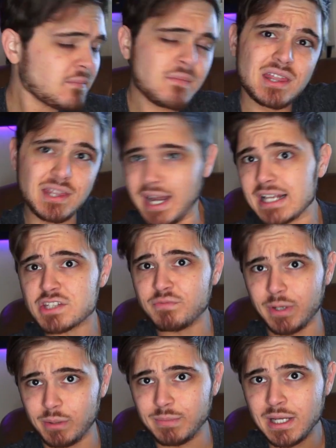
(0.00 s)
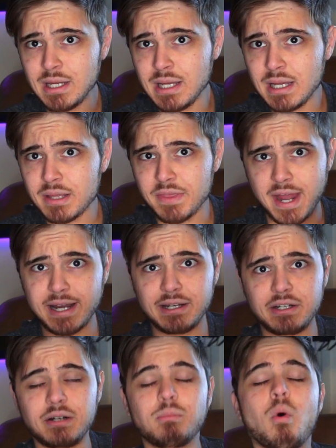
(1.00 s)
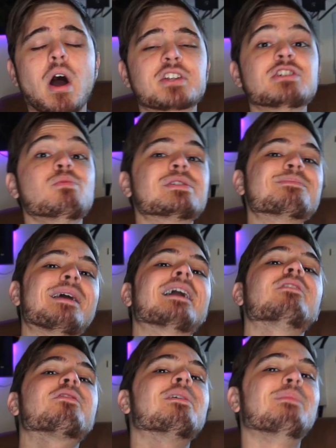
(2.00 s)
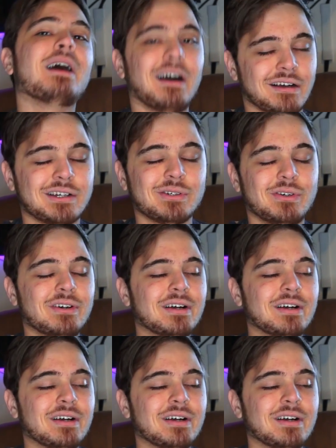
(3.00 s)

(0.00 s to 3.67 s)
the next film that I ended up watching was Man from U.N.C.L.E.,